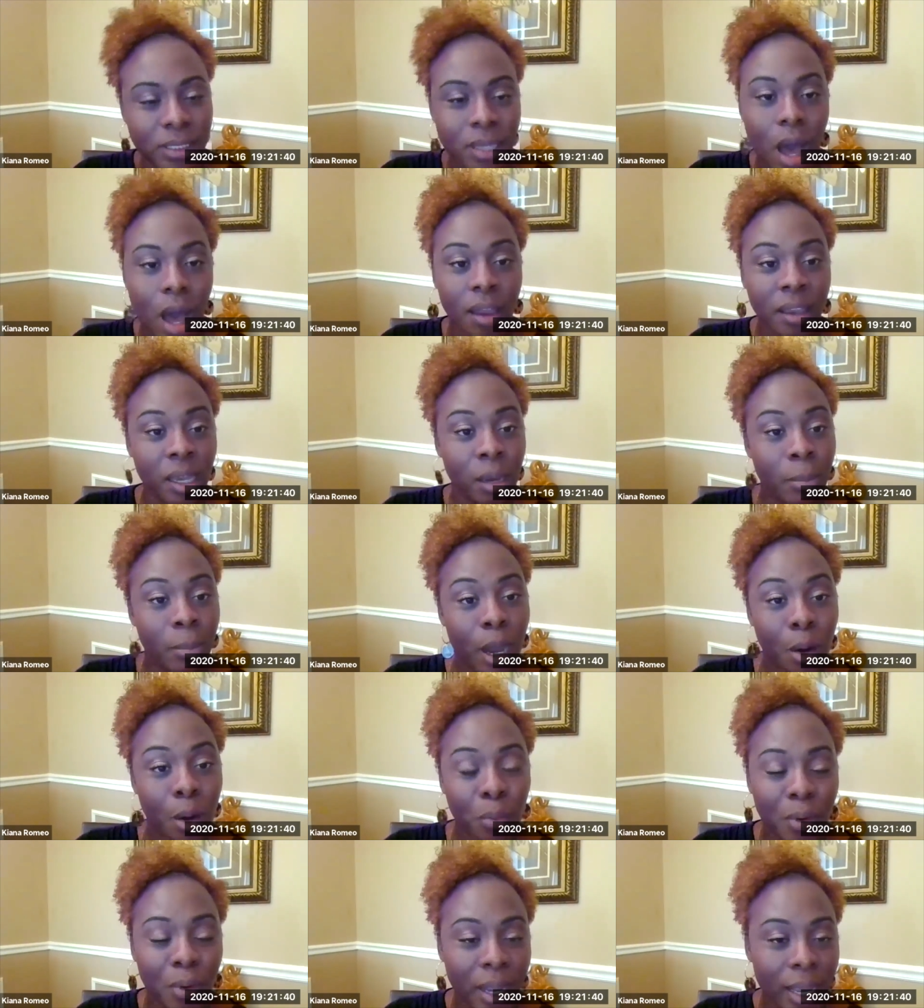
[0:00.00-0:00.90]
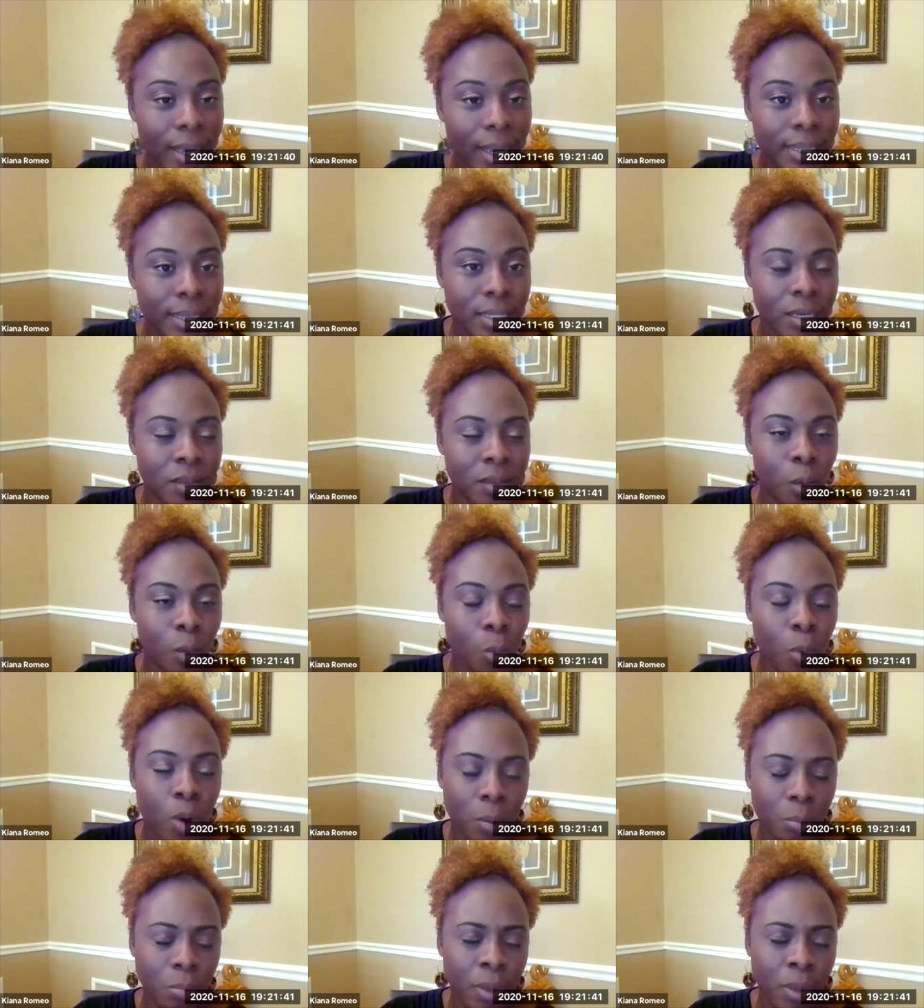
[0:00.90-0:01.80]
talking about race in the
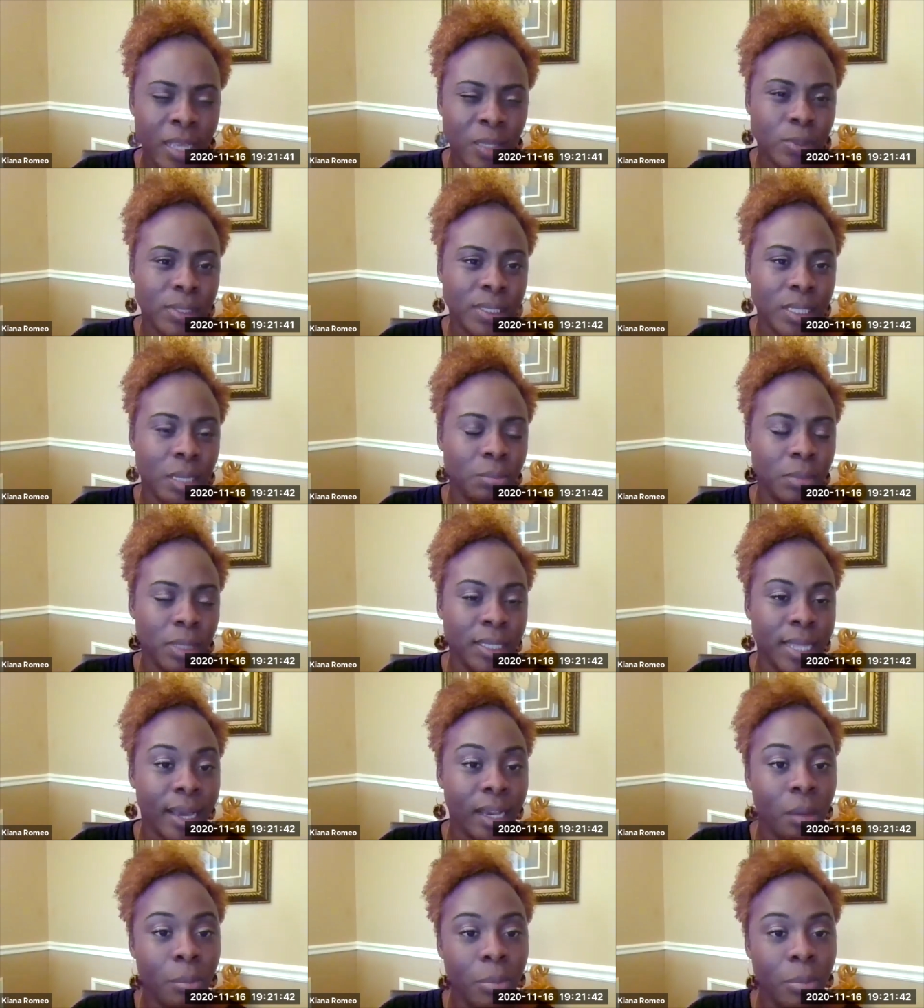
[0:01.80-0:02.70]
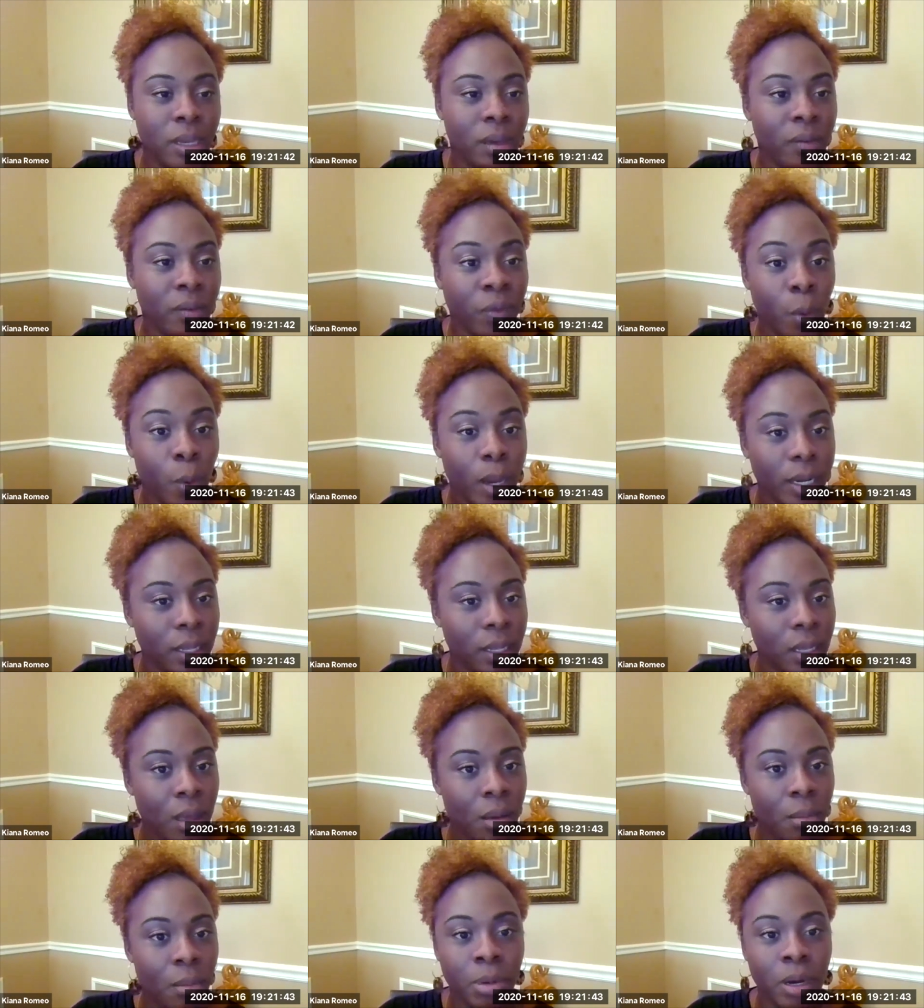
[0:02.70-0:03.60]
workplace was something that could be
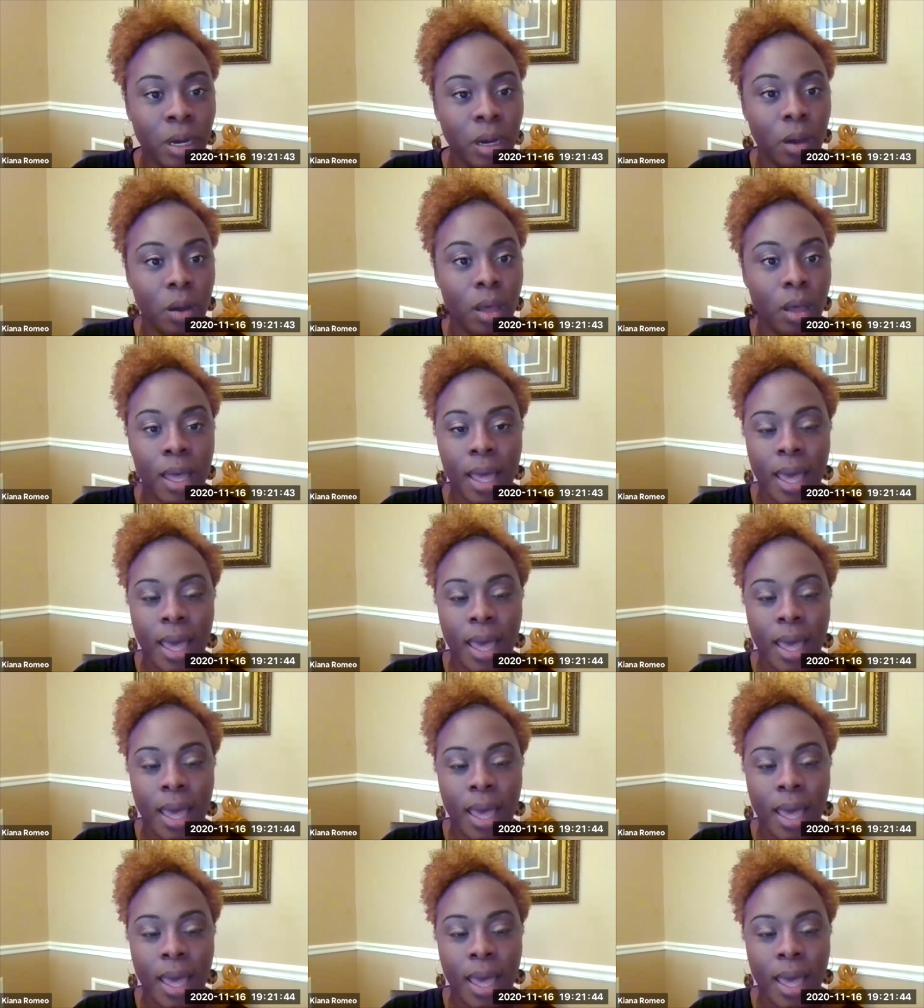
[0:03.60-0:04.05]
avoided, but